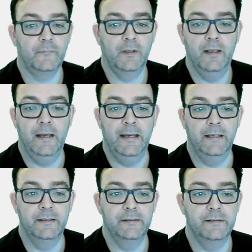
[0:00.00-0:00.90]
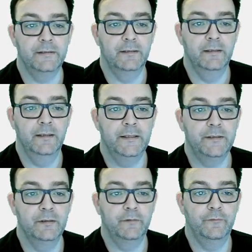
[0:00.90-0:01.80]
and let's
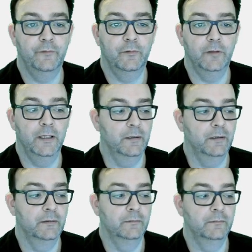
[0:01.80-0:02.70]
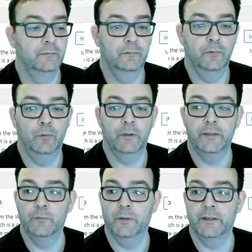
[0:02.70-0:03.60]
look for our
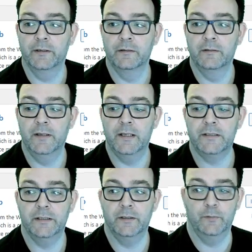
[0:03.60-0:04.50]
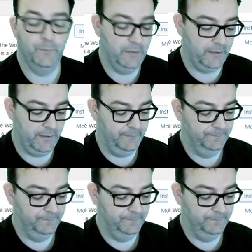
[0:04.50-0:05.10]
all-in-one SEO plugin.